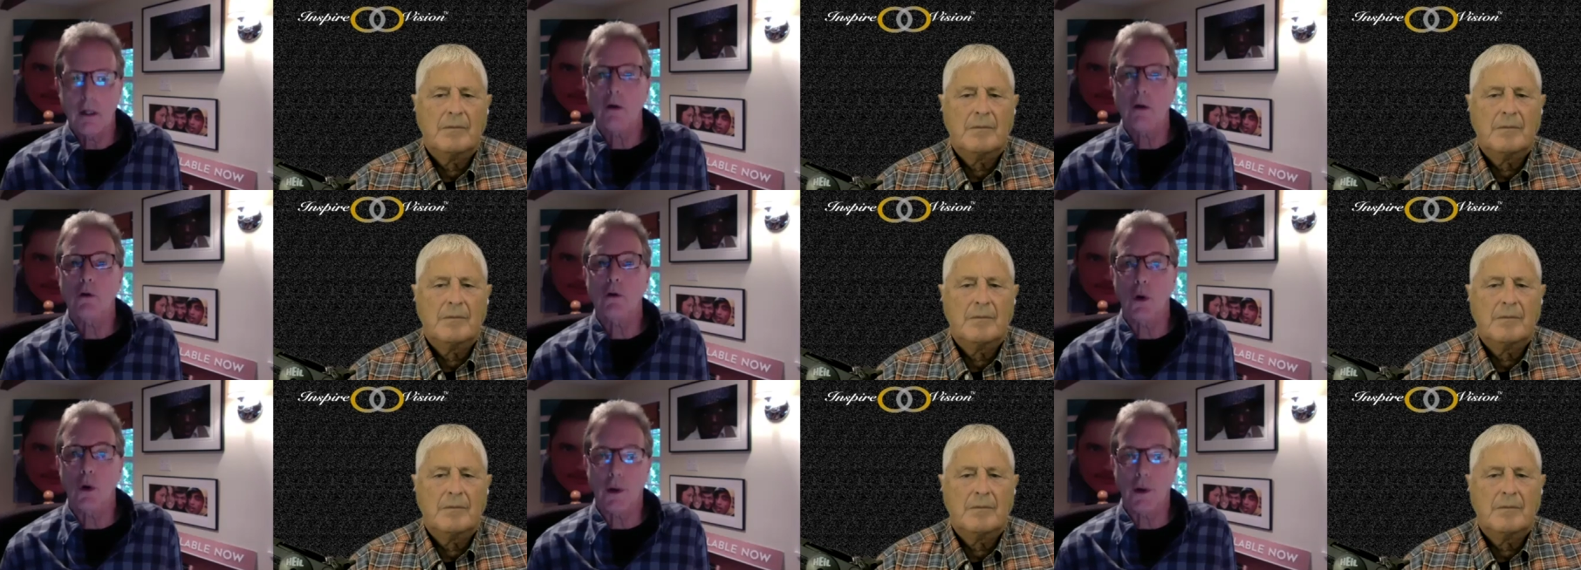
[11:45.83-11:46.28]

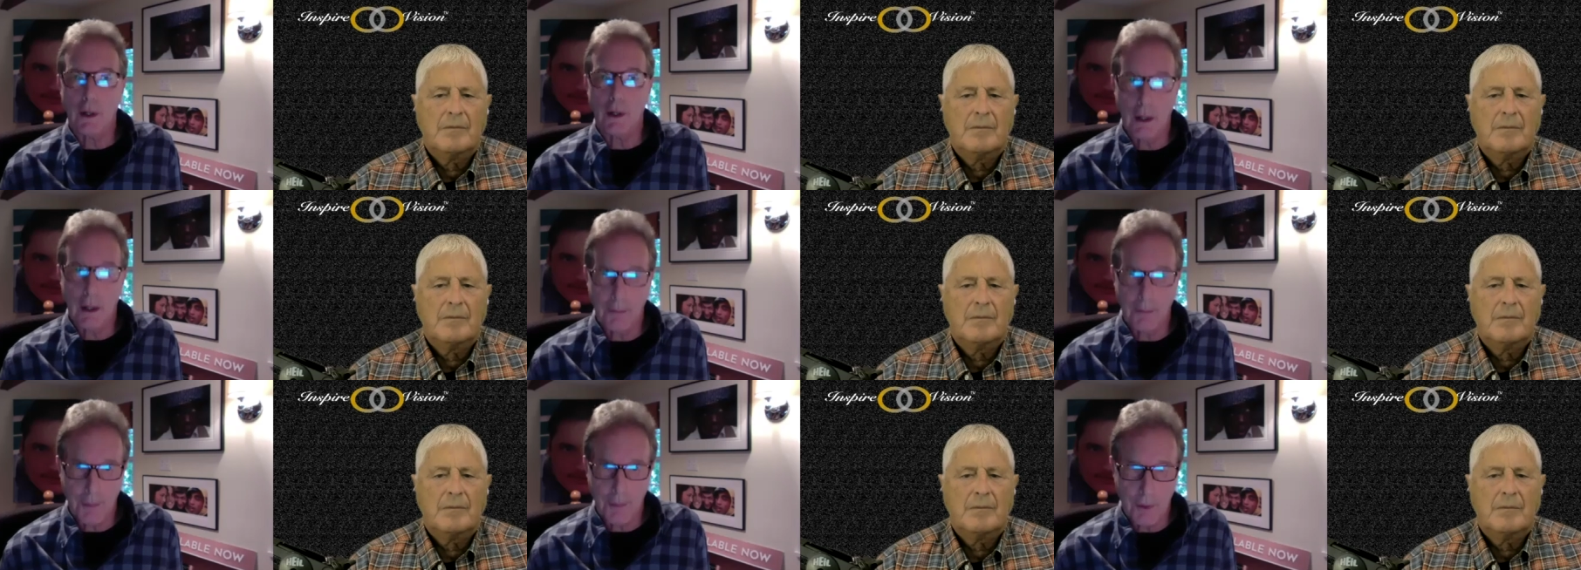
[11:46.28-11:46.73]
Speaker 1: growing
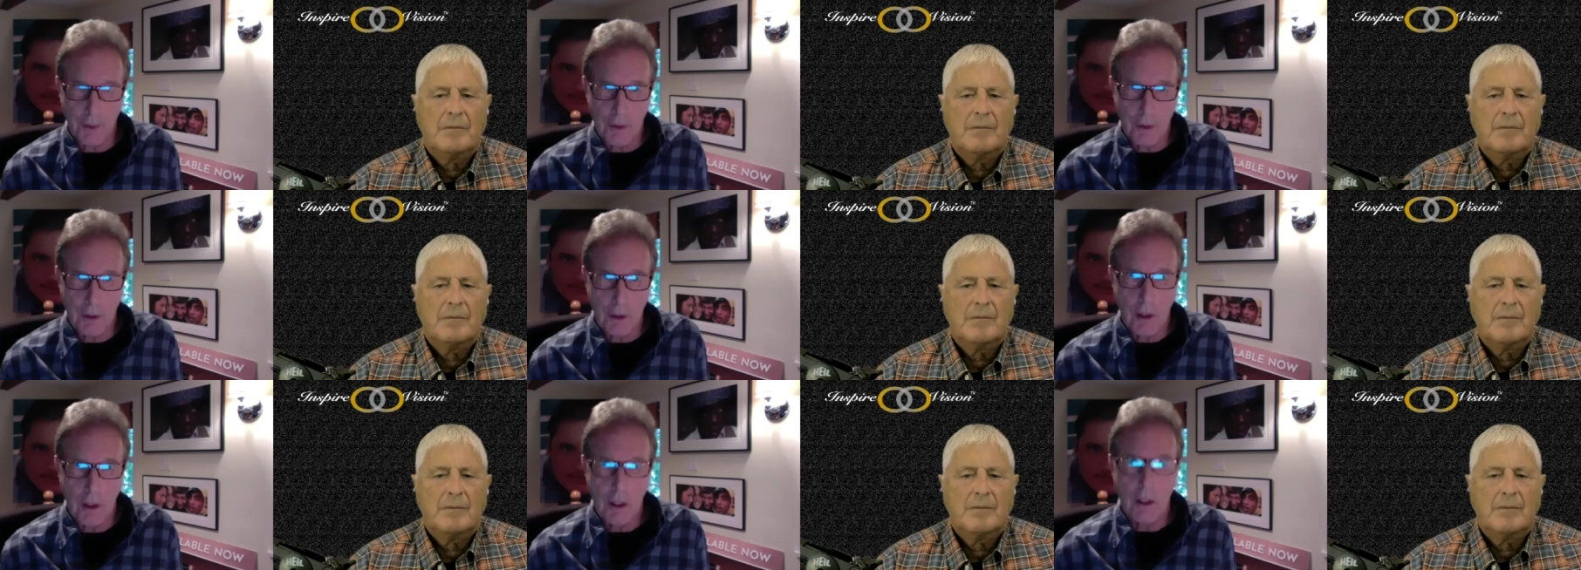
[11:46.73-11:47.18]
up,
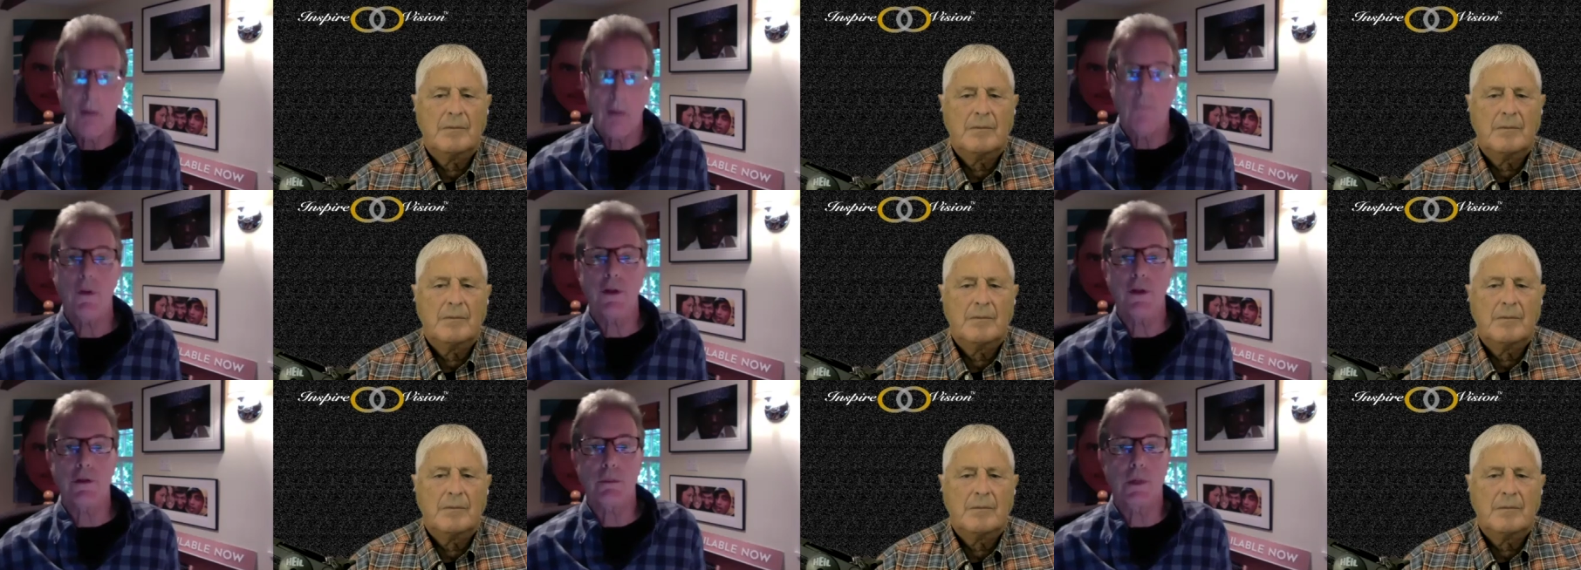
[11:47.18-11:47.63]

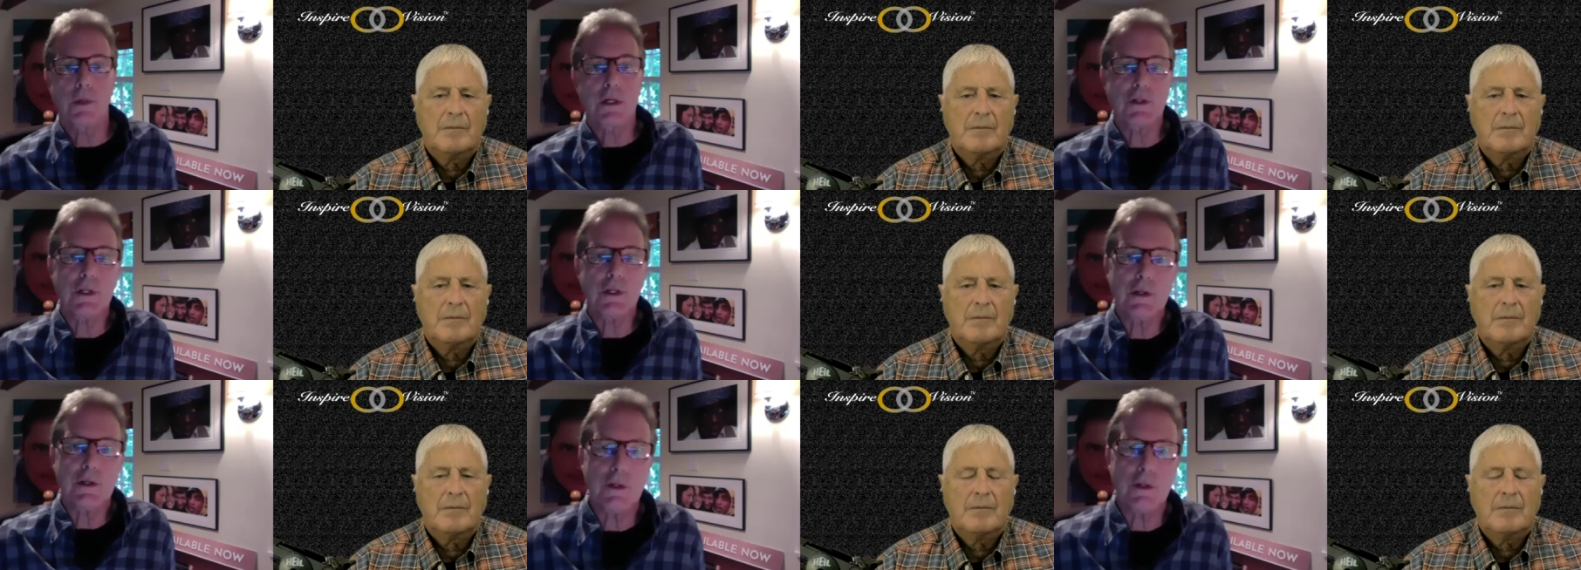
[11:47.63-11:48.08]
it's
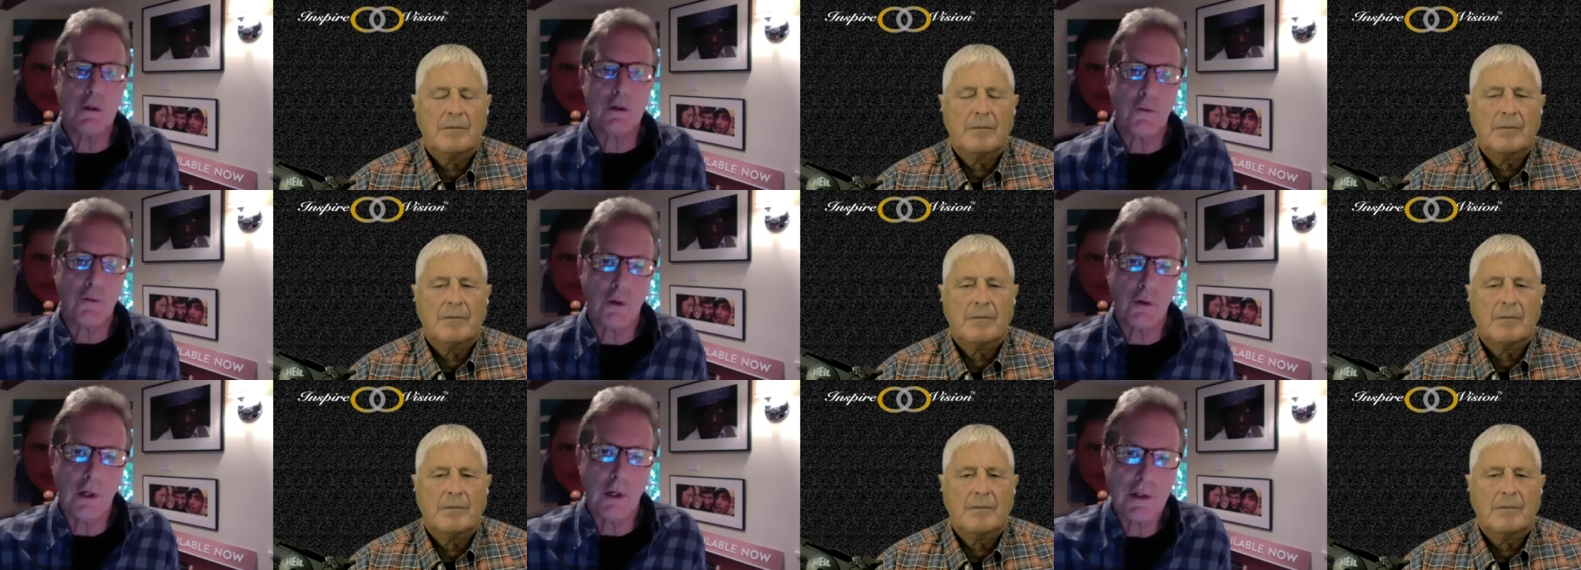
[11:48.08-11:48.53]
much easier
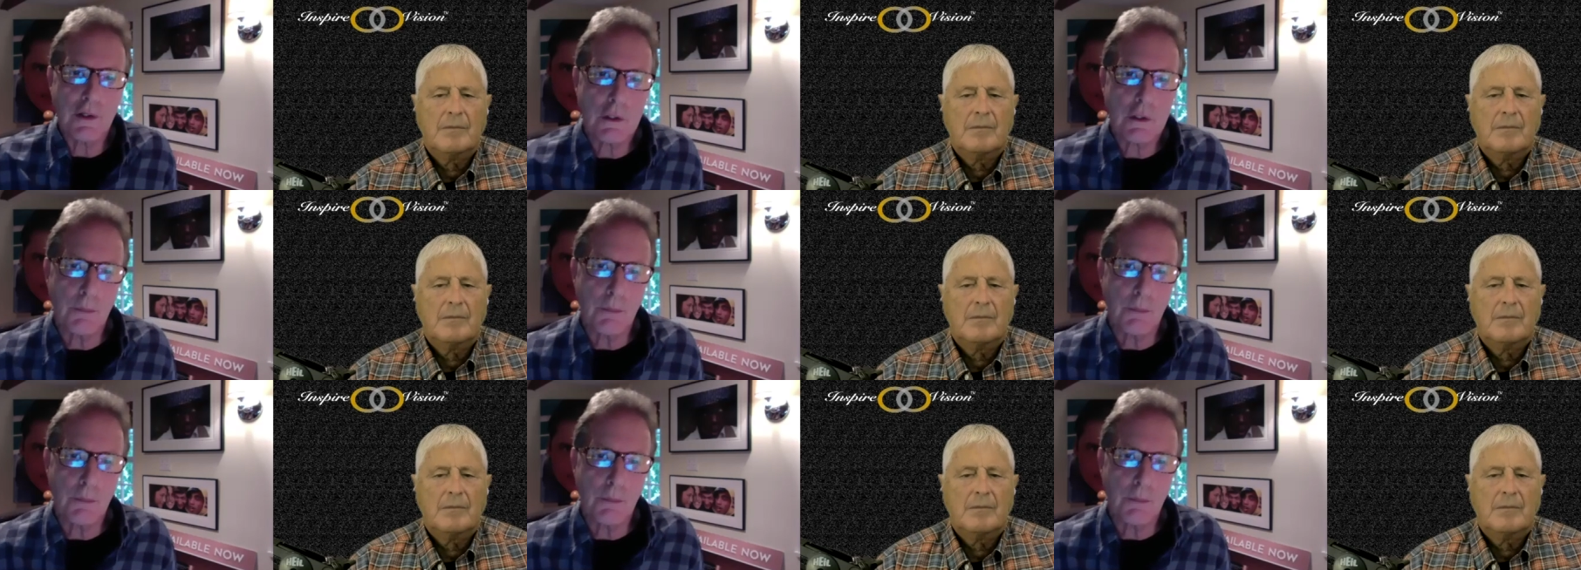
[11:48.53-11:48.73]
for us to